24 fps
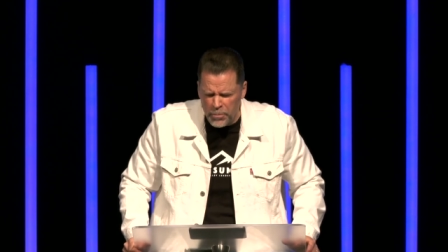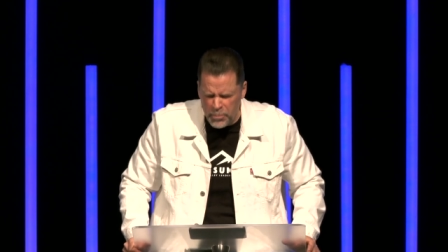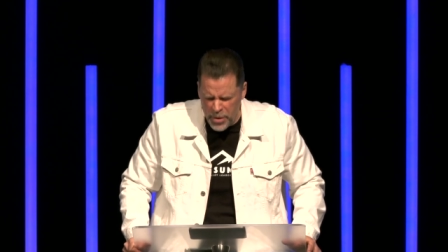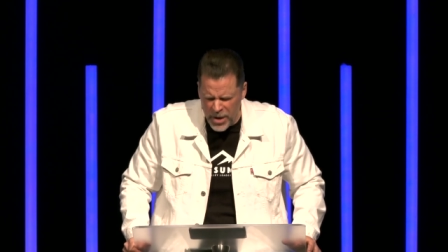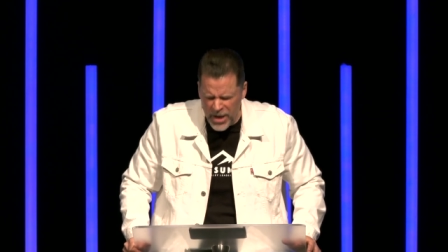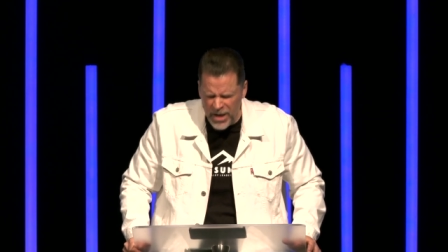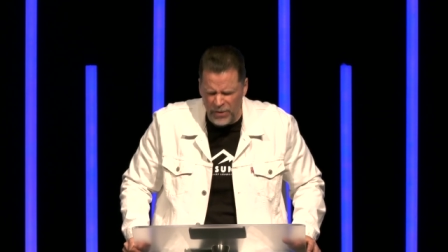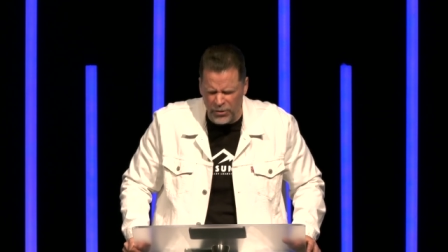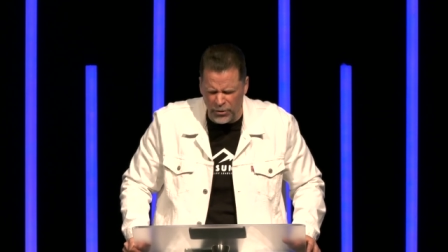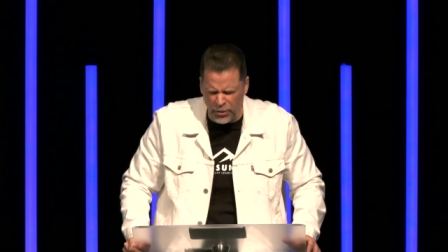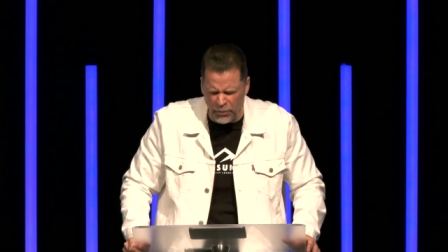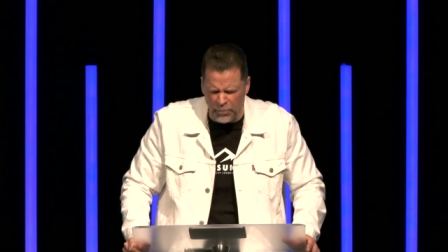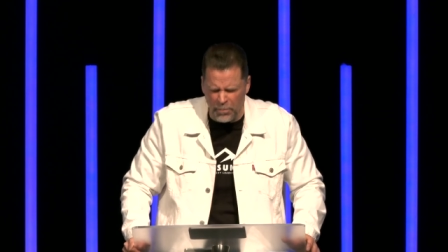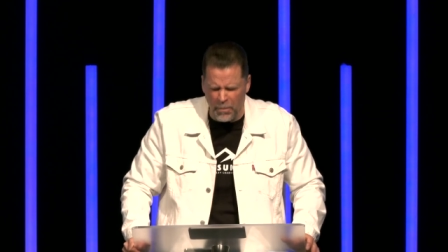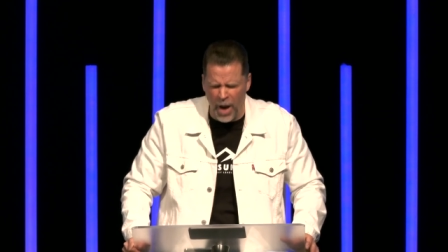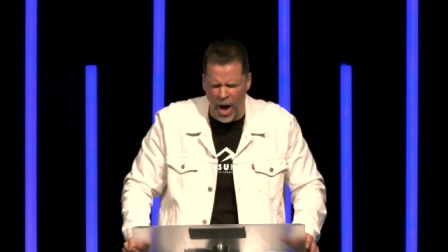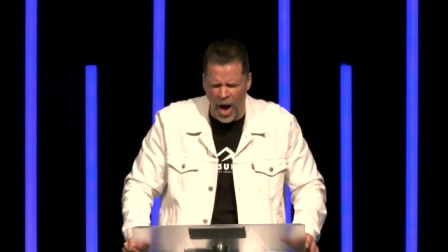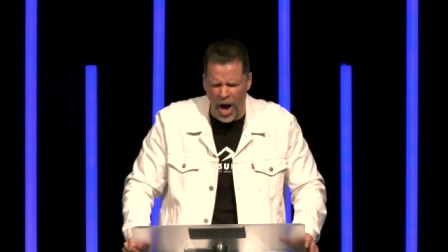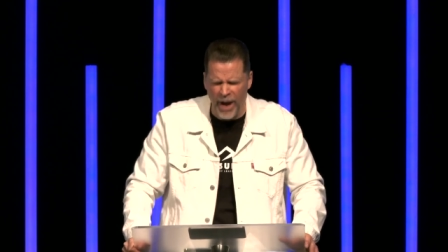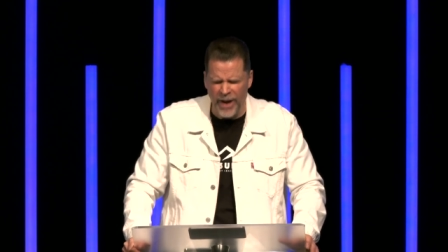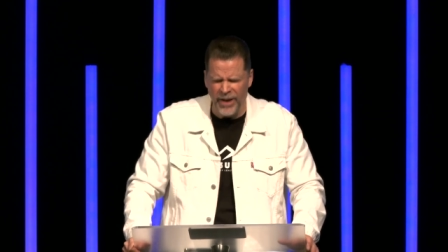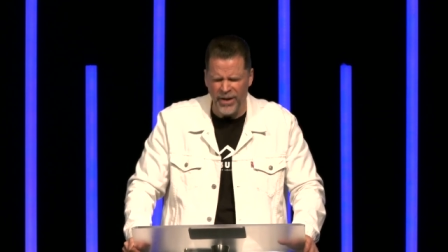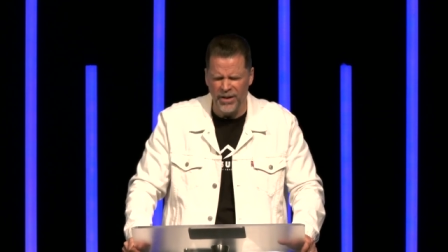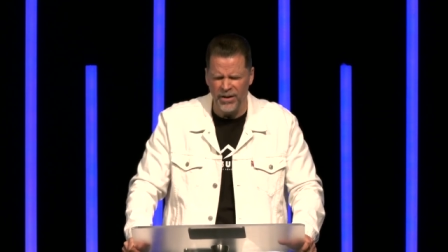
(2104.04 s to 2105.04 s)
peace of
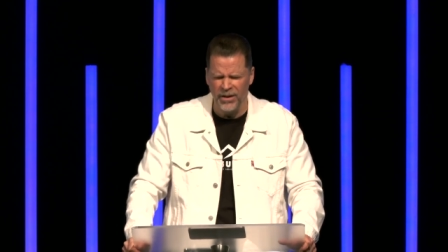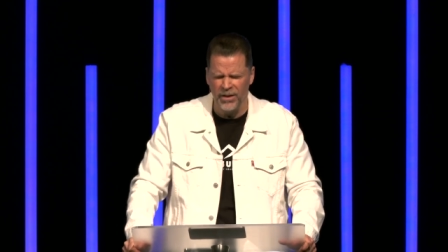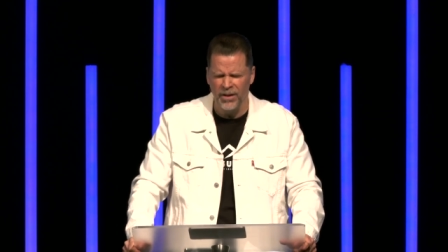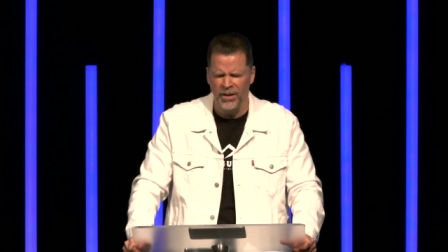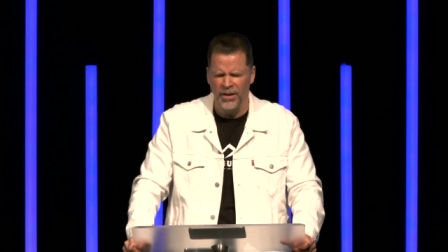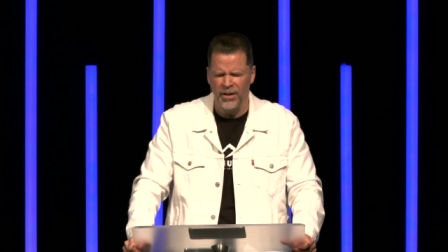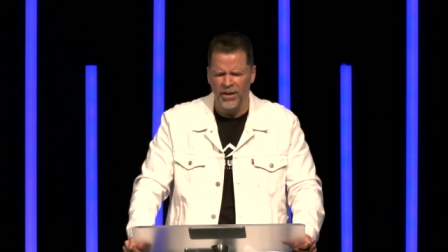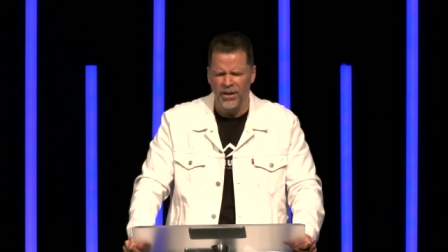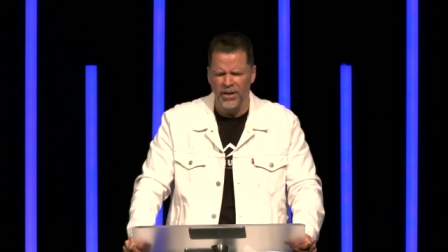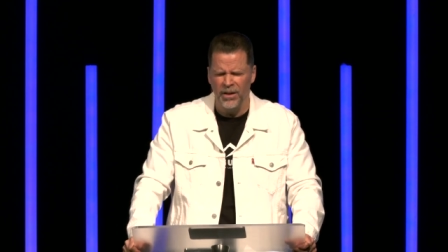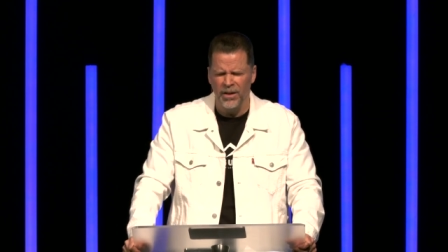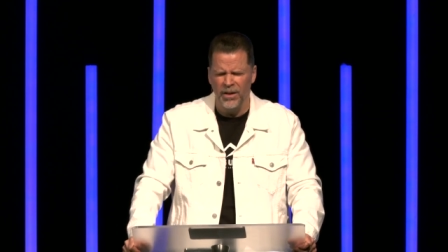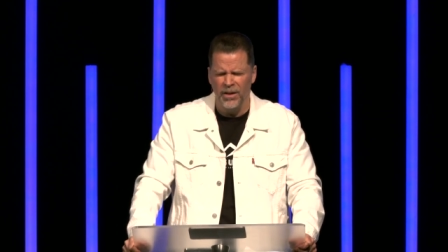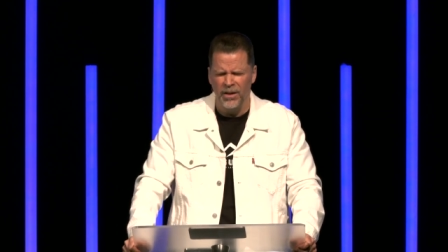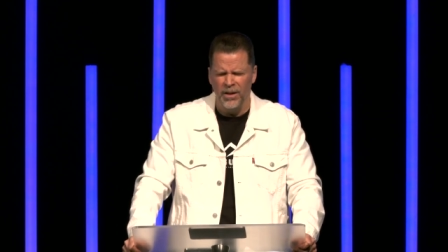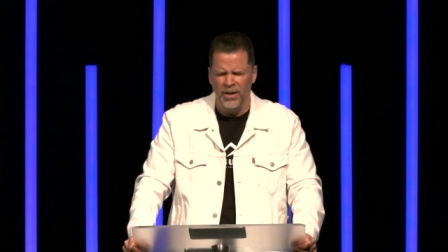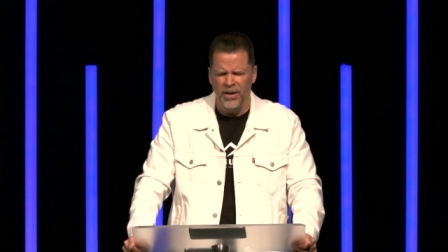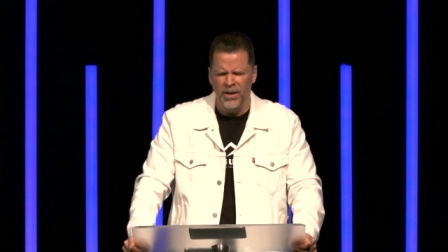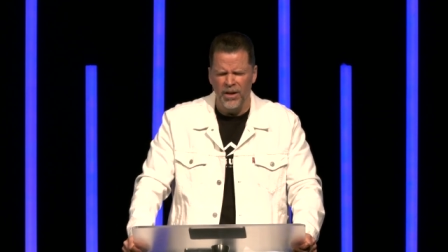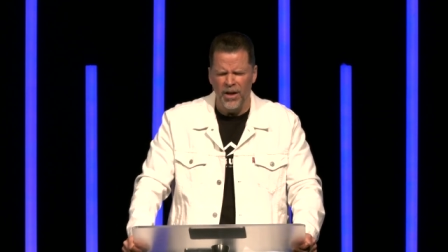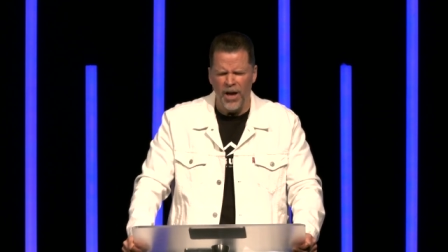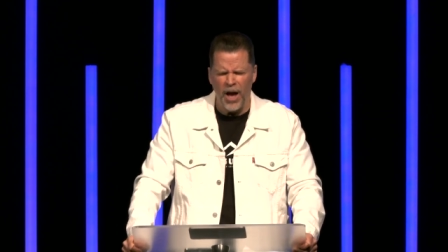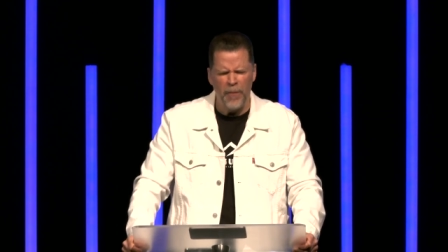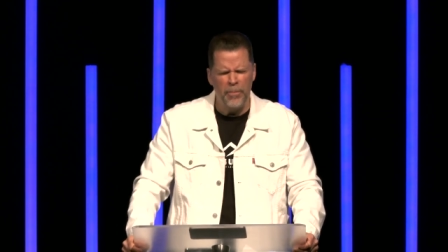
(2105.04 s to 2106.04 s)
mind.
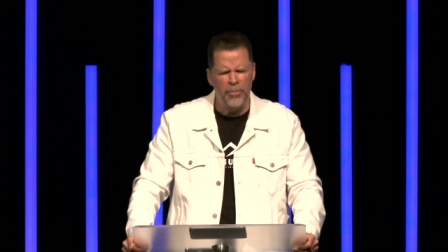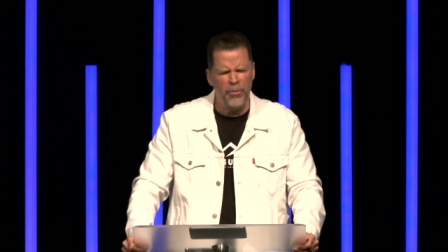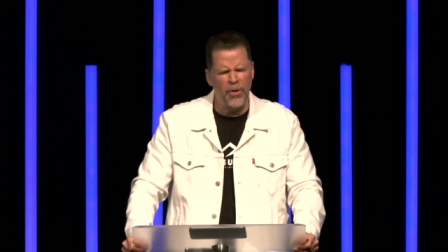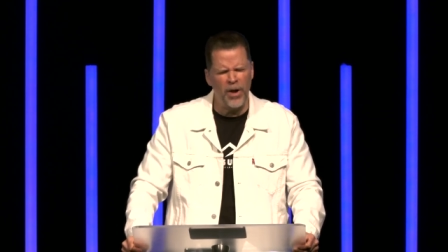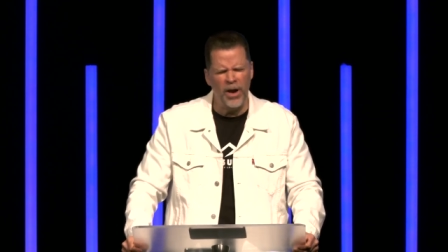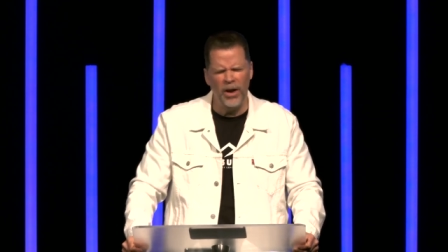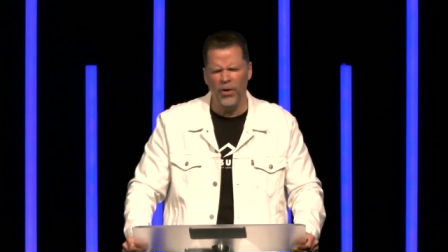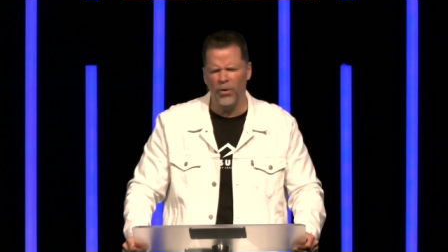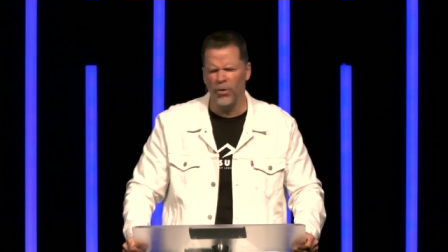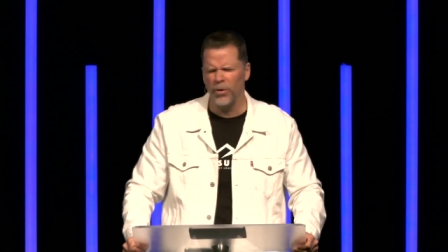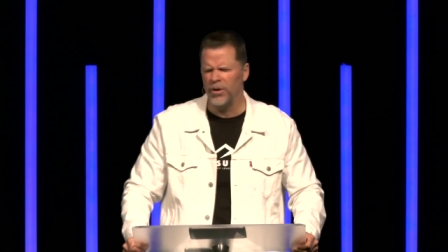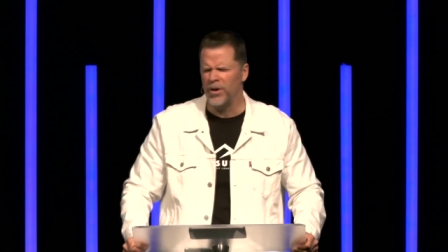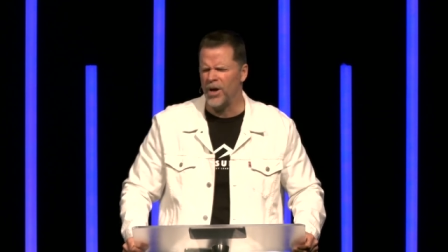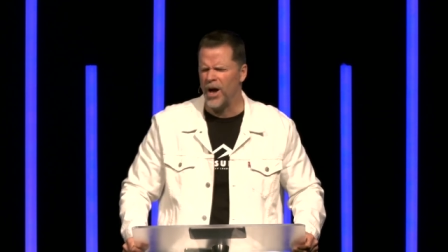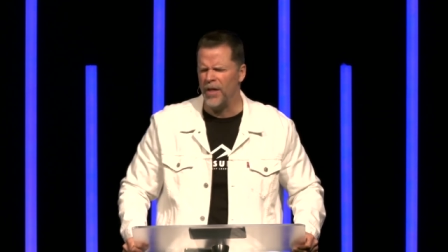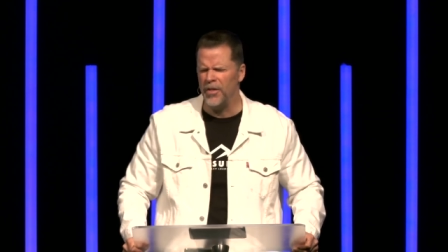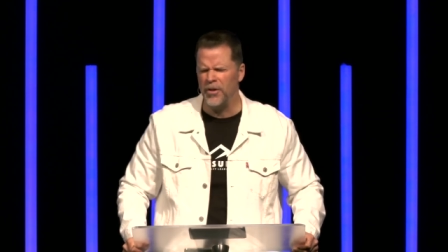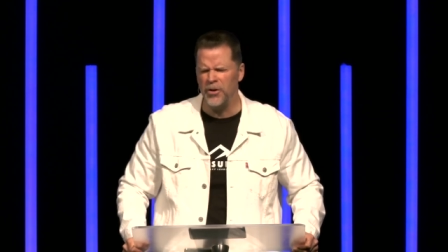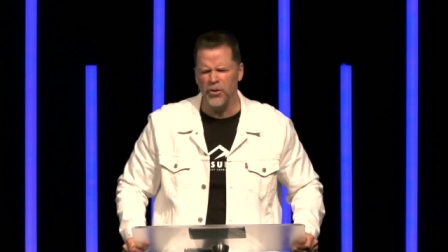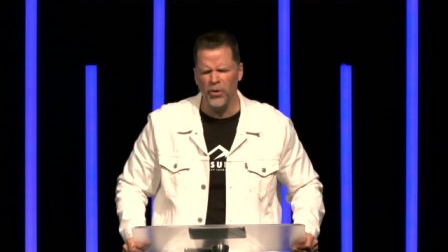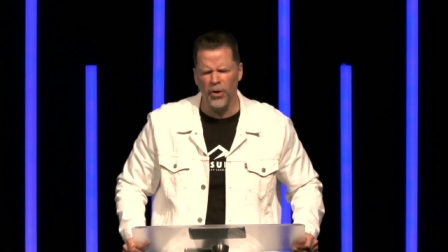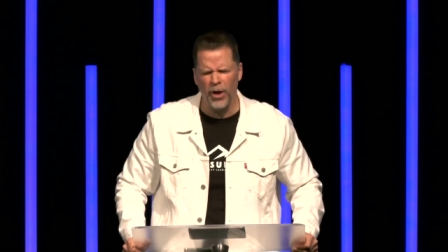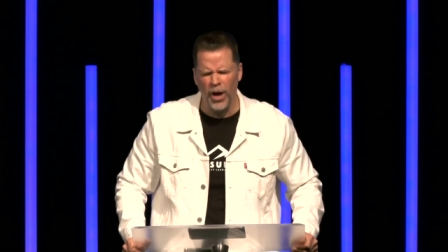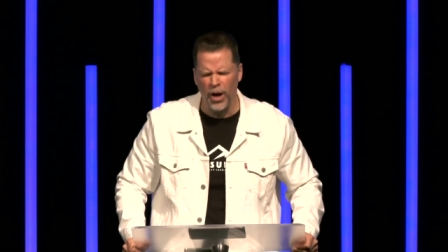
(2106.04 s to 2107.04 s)
I pray, Lord
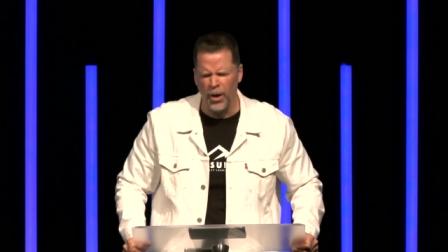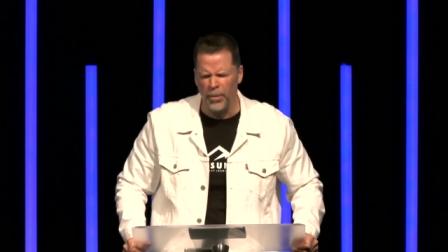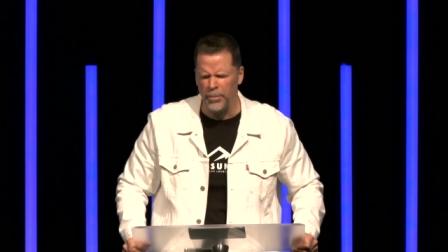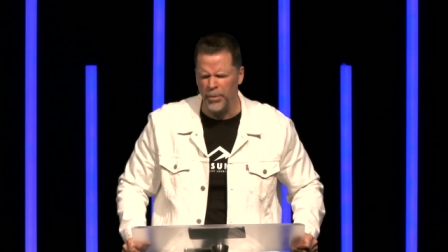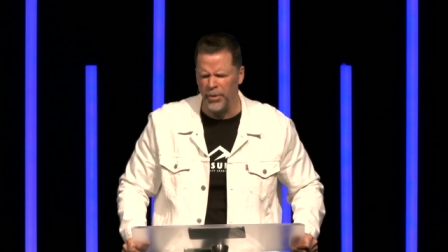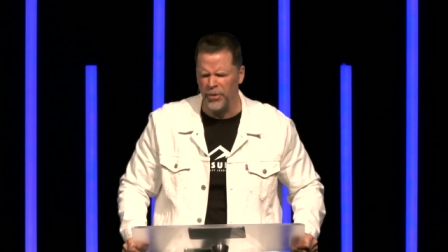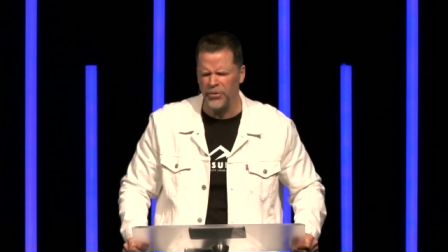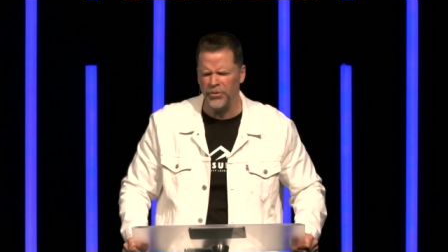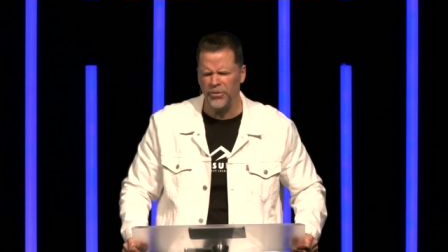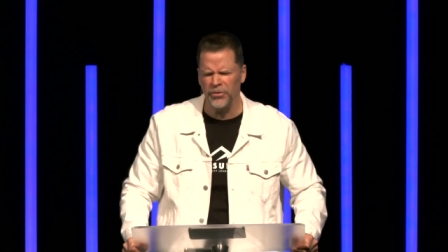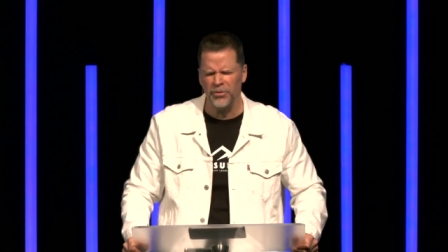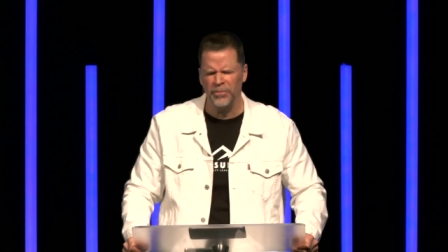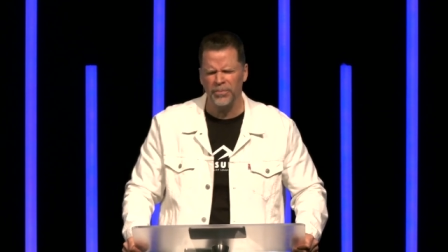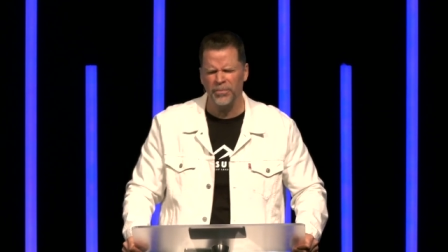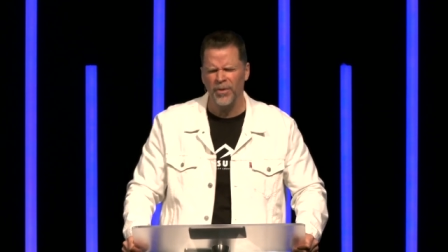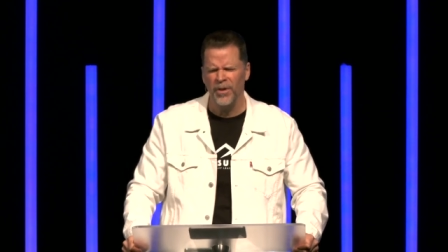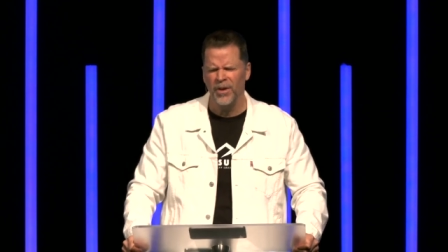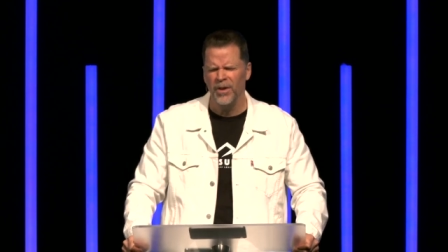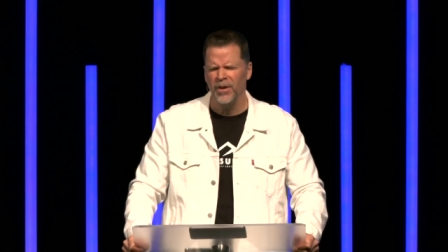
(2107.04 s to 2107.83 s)
God, that you'll help us.